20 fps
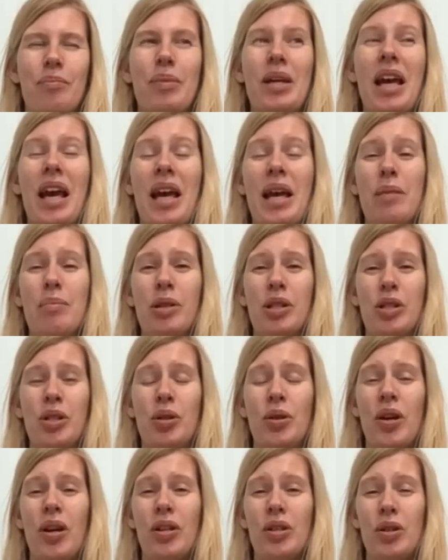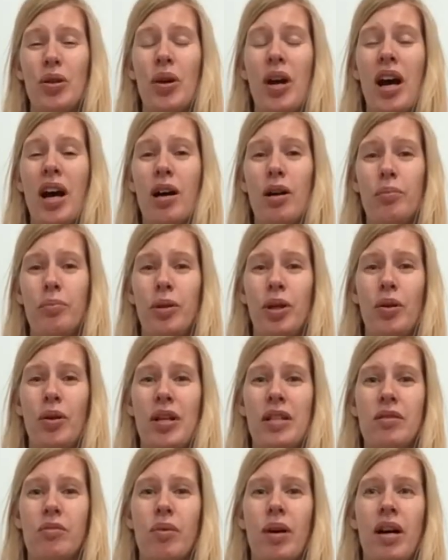be able to help you
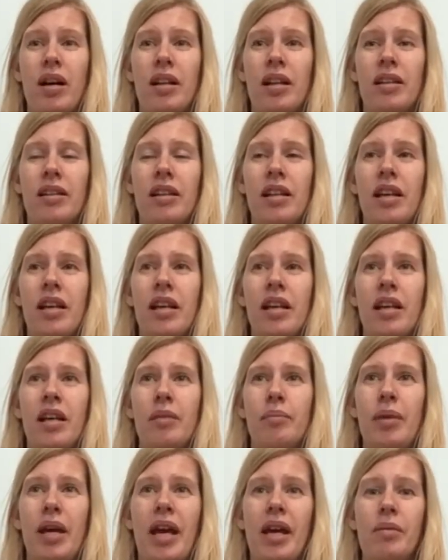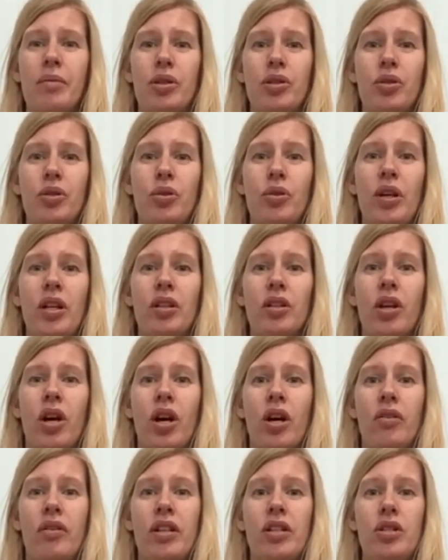as well, and be able to
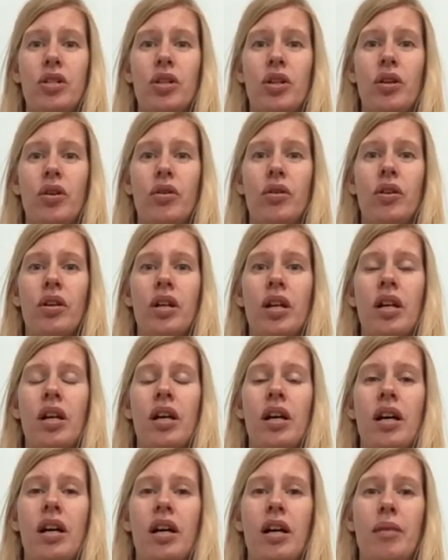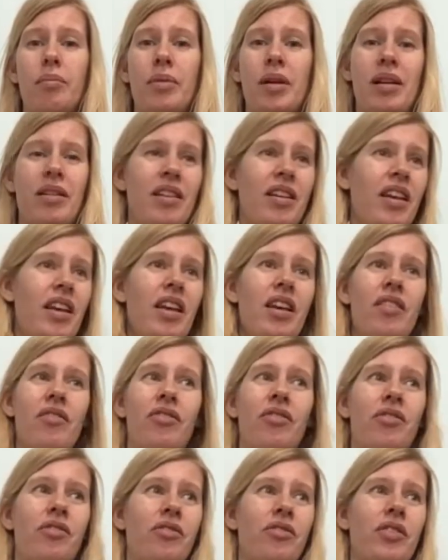encourage you.
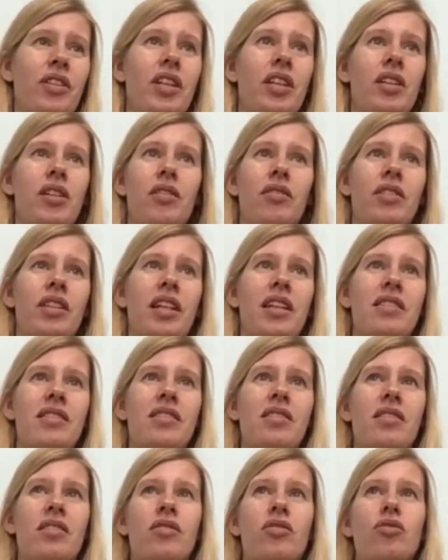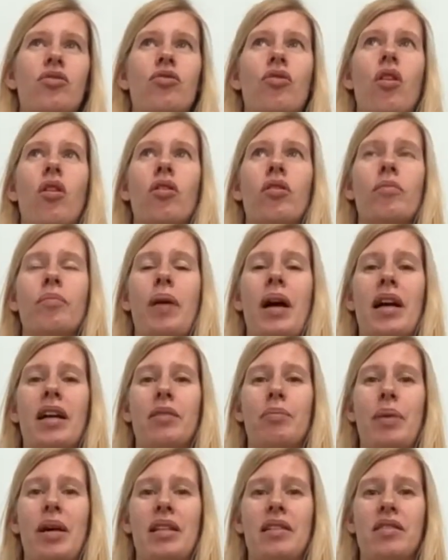If there's strong
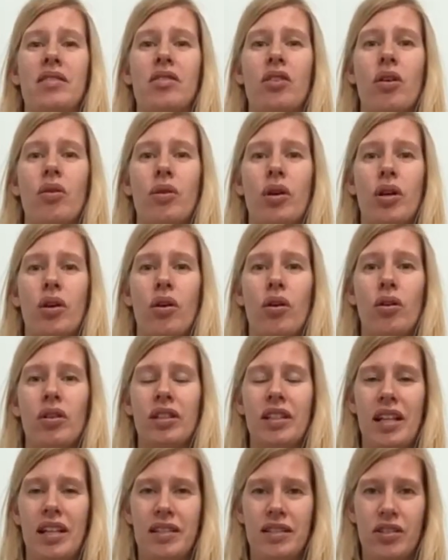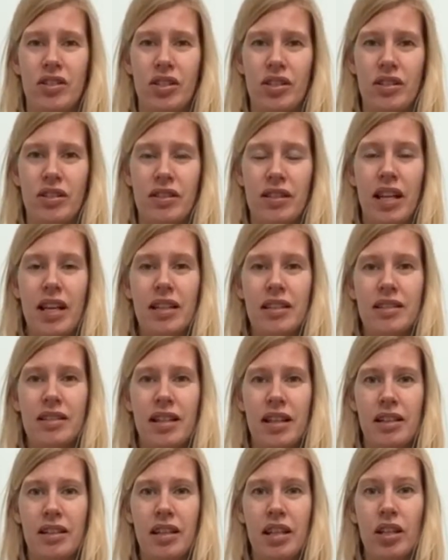back bends going on, there's just things
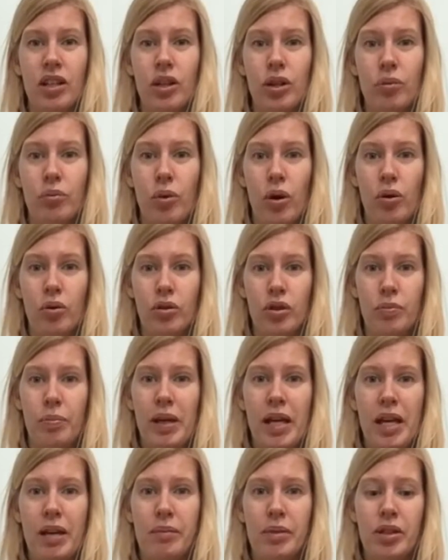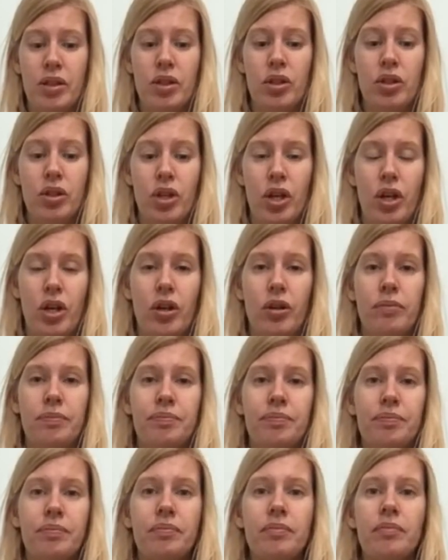that you won't be able to do,
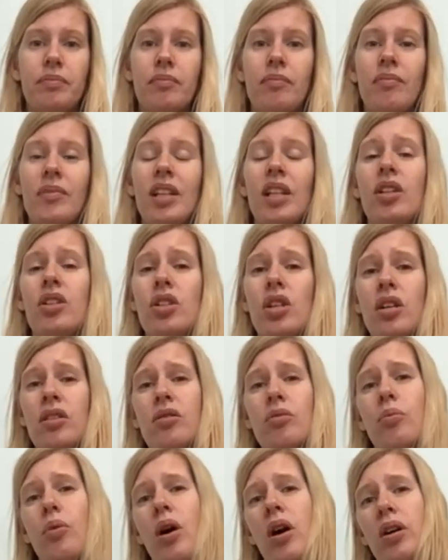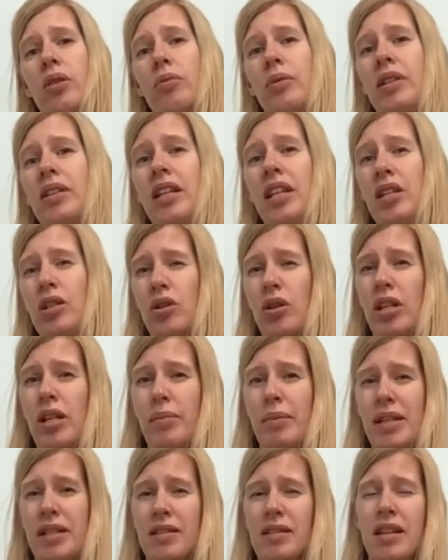just work within your
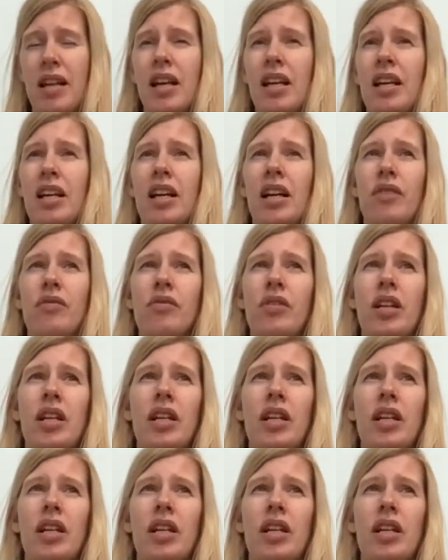limits and